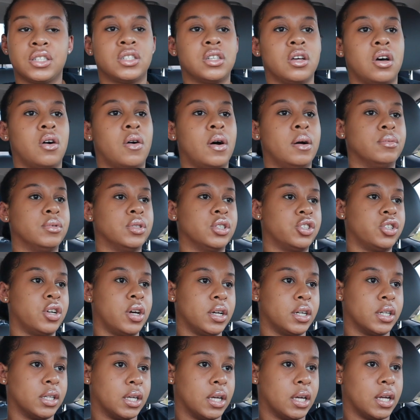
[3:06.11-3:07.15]
so I'm just
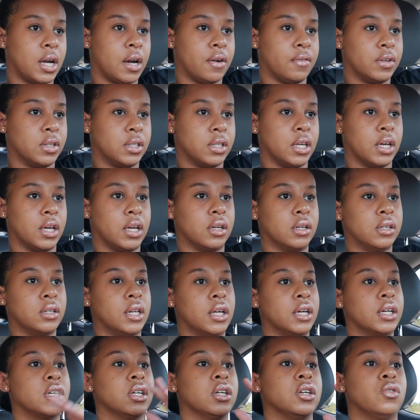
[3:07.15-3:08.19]
trying to get everything
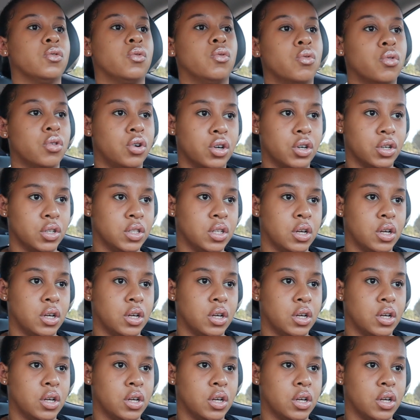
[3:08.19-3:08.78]
like in order.